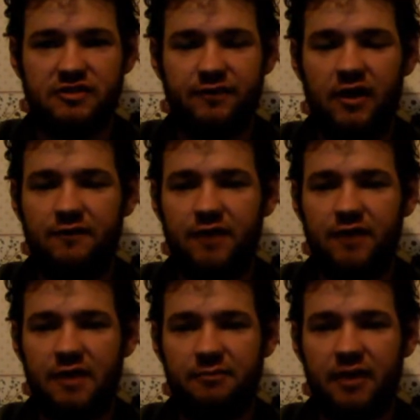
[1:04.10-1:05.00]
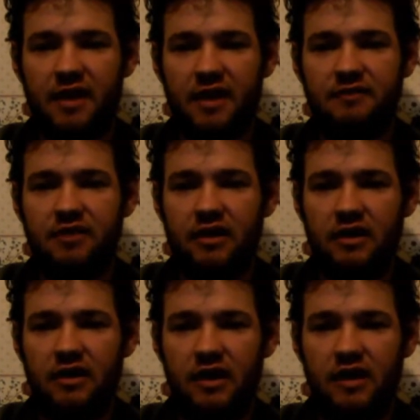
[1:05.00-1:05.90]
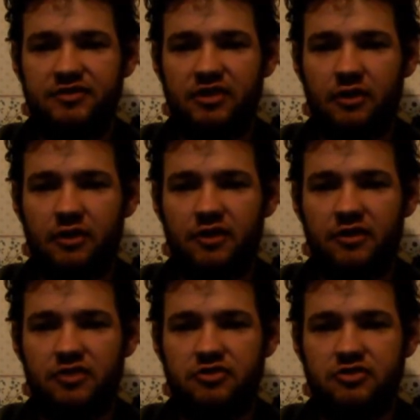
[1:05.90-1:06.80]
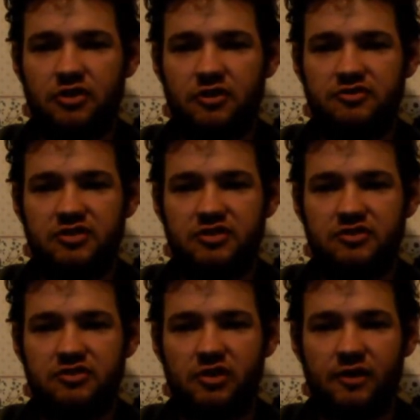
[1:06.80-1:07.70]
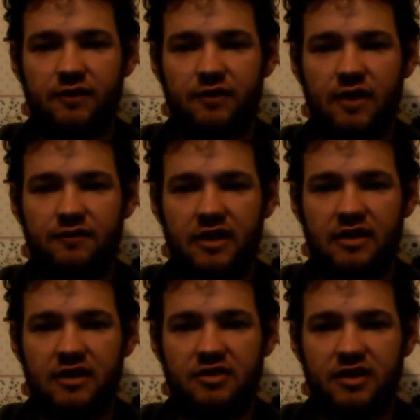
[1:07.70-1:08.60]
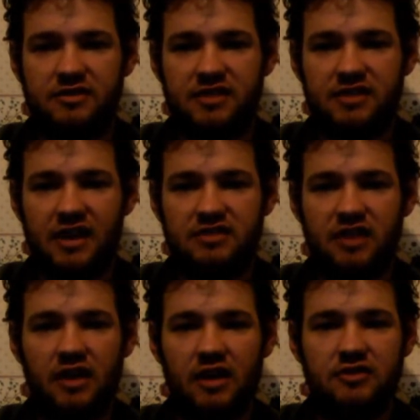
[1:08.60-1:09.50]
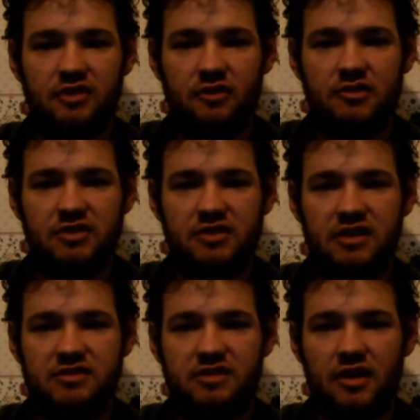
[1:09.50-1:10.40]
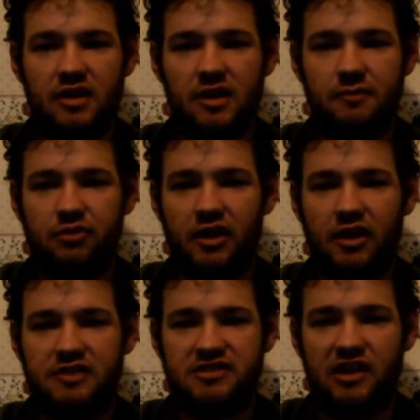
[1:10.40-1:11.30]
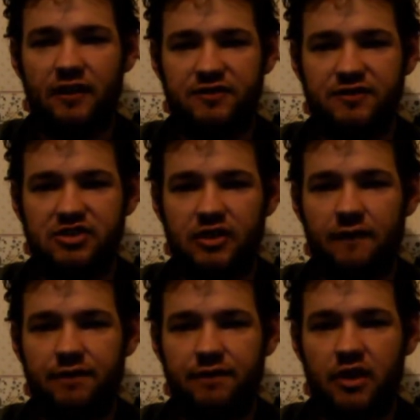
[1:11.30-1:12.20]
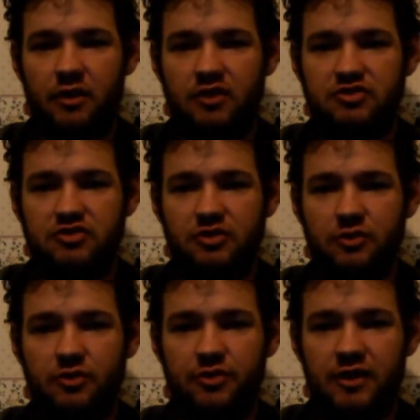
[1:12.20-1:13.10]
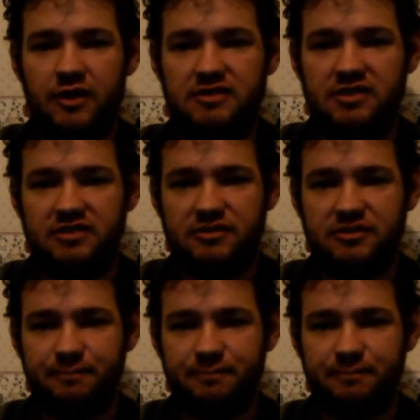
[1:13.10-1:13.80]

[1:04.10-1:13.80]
a fine thing, but ignorant endurance is not a fine thing. In this case, Socrates implies the opposite of the original thesis,